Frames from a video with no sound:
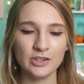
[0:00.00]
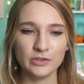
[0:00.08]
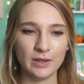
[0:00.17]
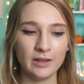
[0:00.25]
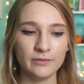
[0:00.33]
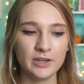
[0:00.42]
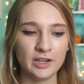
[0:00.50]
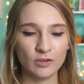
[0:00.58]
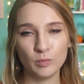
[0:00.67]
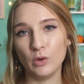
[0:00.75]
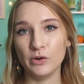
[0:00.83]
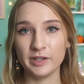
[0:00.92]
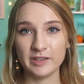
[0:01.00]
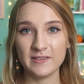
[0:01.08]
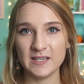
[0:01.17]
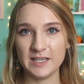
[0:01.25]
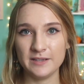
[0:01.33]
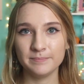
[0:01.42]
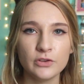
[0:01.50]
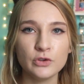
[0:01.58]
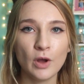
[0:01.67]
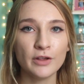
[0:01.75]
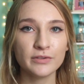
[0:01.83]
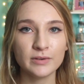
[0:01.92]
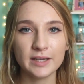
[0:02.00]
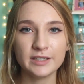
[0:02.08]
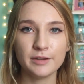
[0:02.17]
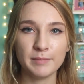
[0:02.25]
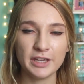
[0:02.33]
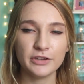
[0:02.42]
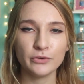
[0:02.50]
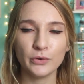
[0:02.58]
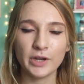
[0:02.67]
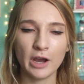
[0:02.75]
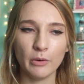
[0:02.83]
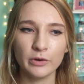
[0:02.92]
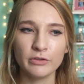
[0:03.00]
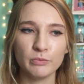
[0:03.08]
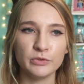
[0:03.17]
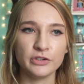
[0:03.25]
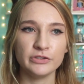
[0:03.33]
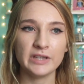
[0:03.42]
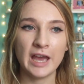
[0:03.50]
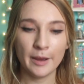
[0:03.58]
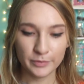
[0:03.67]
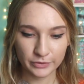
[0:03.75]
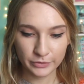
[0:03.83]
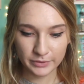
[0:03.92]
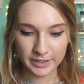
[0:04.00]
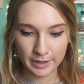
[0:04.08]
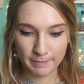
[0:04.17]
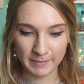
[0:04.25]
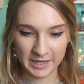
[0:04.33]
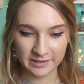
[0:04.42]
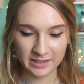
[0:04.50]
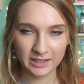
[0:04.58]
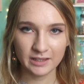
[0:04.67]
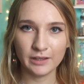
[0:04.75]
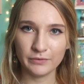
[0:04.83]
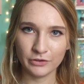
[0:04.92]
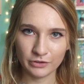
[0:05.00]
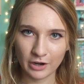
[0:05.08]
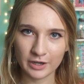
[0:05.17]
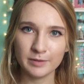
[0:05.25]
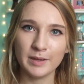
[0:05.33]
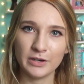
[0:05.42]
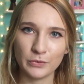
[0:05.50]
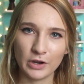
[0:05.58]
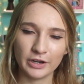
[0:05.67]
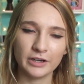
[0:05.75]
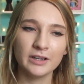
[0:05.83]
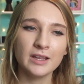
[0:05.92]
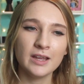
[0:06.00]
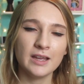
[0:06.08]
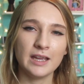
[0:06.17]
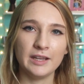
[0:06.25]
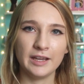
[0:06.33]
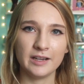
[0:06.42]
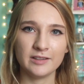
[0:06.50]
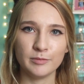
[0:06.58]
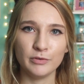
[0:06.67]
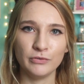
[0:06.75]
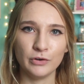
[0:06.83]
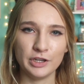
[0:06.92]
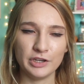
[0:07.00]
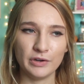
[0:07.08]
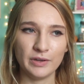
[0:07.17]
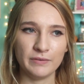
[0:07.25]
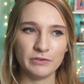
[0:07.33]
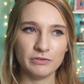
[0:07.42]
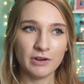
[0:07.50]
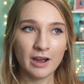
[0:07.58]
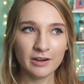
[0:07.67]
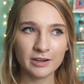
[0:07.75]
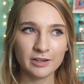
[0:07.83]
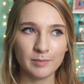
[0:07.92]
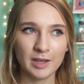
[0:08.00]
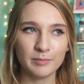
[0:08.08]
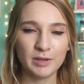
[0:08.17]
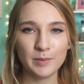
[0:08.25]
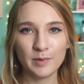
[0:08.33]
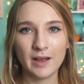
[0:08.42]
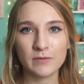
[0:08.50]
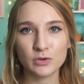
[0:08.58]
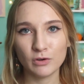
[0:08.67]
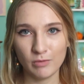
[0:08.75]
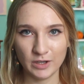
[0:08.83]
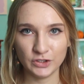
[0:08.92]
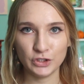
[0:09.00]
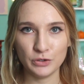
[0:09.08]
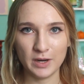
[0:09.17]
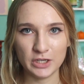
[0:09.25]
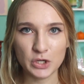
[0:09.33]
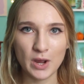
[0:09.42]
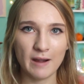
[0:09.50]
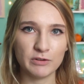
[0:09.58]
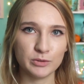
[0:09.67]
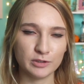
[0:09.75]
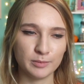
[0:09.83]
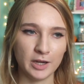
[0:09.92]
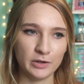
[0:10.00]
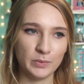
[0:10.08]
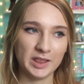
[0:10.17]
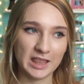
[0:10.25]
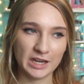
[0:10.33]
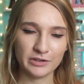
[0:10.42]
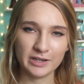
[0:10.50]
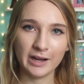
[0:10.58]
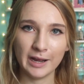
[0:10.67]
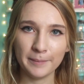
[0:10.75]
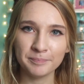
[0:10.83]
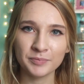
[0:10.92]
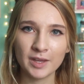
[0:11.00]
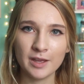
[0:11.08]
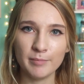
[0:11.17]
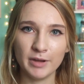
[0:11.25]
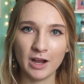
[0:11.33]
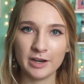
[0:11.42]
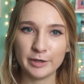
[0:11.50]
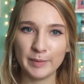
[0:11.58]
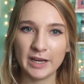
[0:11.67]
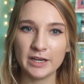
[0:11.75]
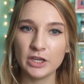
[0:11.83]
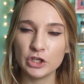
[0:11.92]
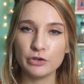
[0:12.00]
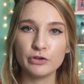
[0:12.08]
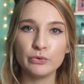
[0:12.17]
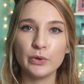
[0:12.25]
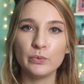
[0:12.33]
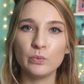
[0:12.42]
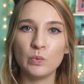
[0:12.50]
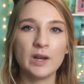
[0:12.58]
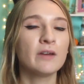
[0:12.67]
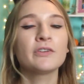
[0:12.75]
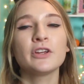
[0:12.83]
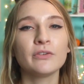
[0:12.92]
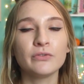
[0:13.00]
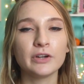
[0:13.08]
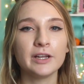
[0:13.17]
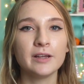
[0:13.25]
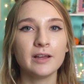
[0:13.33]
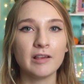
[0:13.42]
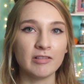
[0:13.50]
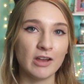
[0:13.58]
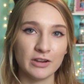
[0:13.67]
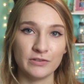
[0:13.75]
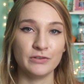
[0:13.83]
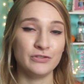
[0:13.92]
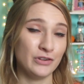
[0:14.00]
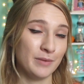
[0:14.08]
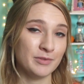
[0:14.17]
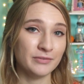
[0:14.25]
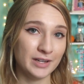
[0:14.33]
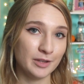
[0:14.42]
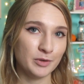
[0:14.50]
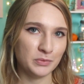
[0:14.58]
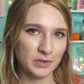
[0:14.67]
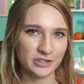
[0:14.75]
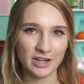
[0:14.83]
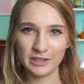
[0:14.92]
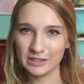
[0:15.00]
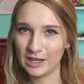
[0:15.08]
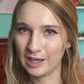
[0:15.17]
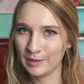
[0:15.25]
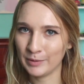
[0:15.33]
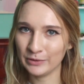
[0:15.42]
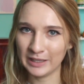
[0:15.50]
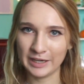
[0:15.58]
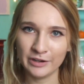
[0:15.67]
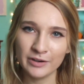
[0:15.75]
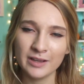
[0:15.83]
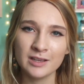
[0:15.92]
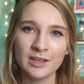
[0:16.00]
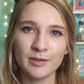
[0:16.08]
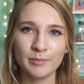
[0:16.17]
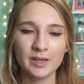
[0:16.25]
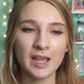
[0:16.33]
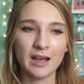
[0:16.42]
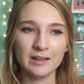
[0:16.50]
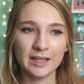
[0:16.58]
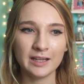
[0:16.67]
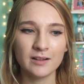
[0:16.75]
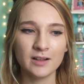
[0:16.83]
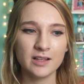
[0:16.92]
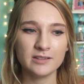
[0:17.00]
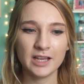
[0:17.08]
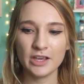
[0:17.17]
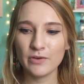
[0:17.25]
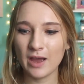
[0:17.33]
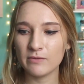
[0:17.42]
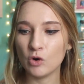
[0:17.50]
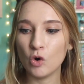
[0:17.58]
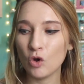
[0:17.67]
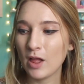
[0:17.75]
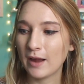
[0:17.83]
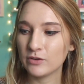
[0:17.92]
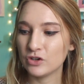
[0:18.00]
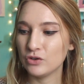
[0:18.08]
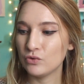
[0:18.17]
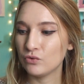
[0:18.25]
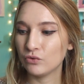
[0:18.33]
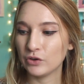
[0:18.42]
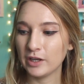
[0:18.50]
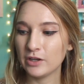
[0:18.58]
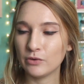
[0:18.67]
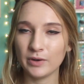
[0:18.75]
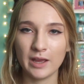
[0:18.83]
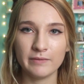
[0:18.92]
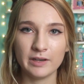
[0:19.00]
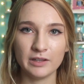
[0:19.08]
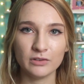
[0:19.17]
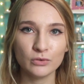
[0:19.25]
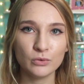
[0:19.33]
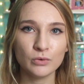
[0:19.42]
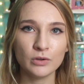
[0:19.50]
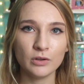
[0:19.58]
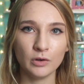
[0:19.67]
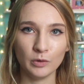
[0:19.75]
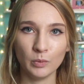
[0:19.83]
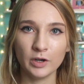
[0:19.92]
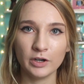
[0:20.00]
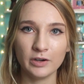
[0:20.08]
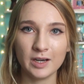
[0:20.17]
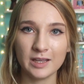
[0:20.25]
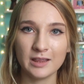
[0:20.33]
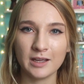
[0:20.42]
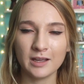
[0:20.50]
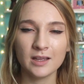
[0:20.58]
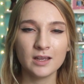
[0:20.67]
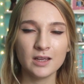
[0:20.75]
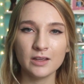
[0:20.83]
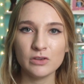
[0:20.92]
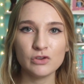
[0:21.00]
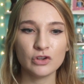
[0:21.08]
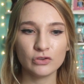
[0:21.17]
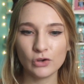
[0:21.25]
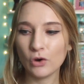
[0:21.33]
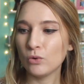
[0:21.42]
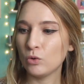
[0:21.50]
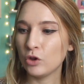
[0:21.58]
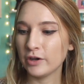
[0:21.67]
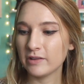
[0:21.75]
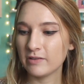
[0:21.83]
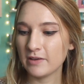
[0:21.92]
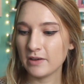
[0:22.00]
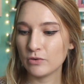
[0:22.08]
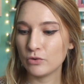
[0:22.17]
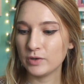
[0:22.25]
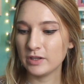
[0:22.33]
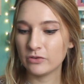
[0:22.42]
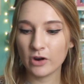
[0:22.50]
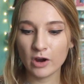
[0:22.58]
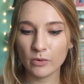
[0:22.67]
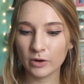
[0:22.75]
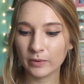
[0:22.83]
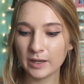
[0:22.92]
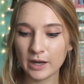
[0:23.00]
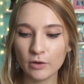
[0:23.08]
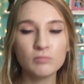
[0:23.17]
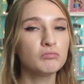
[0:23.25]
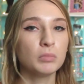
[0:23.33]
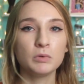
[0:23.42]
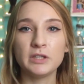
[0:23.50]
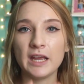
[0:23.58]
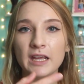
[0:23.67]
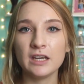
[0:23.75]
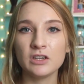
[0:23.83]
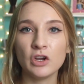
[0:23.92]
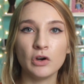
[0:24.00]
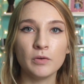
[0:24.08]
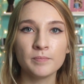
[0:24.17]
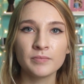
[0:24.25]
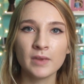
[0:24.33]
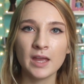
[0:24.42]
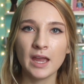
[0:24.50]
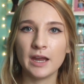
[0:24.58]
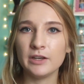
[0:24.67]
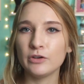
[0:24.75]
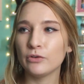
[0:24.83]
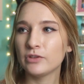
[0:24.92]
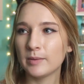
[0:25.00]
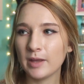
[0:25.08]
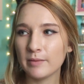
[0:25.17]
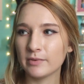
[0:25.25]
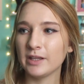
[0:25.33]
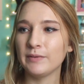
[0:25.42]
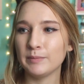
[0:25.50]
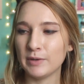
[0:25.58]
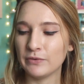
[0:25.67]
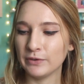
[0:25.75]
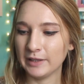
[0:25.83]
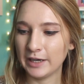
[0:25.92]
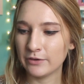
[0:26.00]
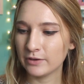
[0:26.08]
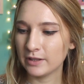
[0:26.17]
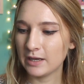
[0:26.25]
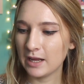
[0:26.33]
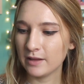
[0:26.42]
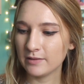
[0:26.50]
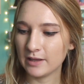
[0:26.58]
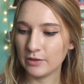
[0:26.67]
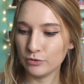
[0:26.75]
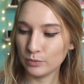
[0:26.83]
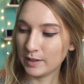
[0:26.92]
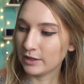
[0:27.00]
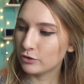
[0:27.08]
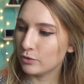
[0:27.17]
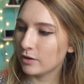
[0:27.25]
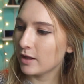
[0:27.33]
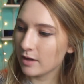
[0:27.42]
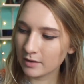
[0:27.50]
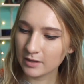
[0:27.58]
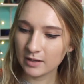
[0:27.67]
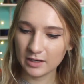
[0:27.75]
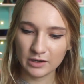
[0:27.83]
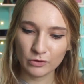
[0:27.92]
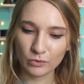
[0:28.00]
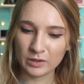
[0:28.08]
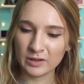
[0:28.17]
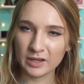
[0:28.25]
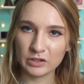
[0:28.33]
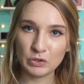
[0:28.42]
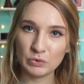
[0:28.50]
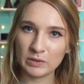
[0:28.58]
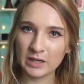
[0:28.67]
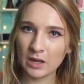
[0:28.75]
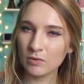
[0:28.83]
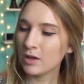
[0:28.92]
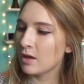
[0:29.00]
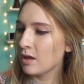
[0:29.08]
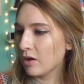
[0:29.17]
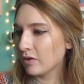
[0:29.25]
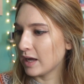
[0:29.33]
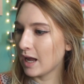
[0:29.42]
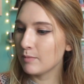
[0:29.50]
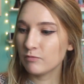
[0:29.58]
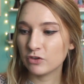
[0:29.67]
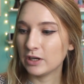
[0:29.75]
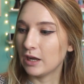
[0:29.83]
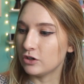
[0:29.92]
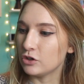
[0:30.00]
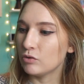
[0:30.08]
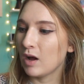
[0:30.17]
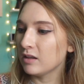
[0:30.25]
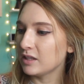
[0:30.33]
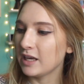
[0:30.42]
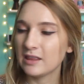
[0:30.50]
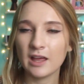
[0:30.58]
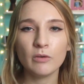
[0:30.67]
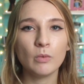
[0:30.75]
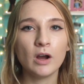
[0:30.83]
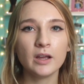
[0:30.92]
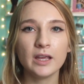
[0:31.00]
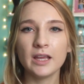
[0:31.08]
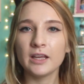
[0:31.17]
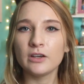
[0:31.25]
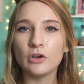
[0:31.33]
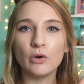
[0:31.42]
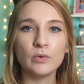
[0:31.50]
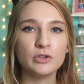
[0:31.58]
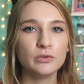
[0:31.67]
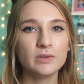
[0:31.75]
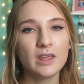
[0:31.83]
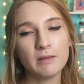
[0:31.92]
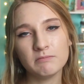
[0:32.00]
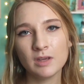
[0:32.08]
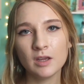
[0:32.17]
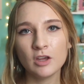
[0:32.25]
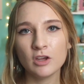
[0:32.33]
So I loved exploring the city. You also get to make your own hours, which is absolutely amazing if you're an on-demand walker. And like I said before, if you're not on demand, people have to request you and you have to respond with their time. But on demand, you can do it whenever you're free, as long as there's jobs available, which I'll talk about later. But yeah, say you have a whole afternoon free, you don't have any school or work or anything, you just go look and see who needs a dog walk right now, take it and go. And sometimes it'll even be for later in the day. Say there's one at 2 o'clock and it's only like noon right now. Okay, I'm free at 2, I'll take that walk and go and do it then.